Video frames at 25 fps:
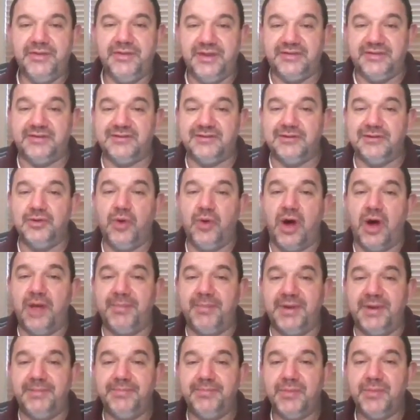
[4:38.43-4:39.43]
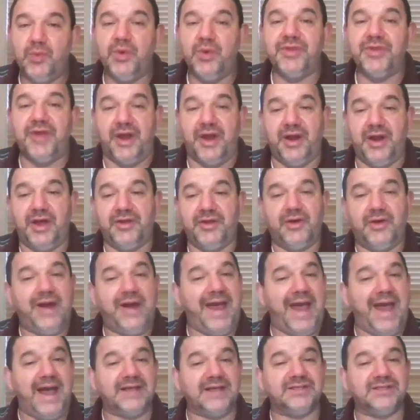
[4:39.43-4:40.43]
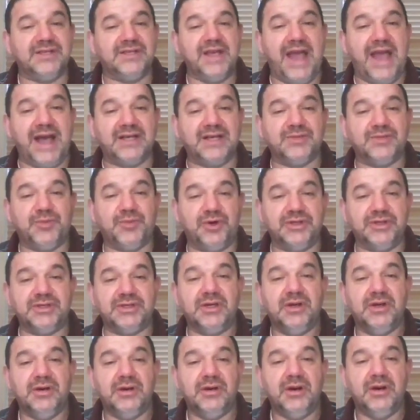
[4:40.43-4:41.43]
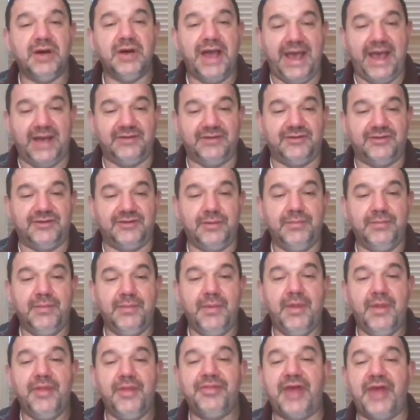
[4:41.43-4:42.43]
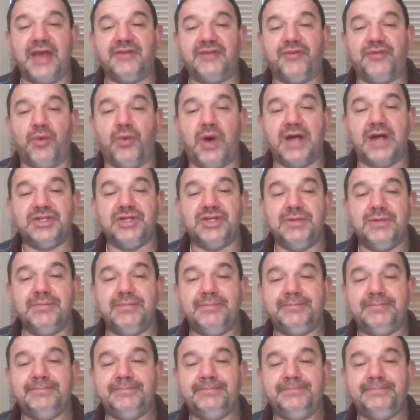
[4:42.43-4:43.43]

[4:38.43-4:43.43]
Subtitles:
This is Lou Altman with another Ask the Experts answer. Thanks for watching.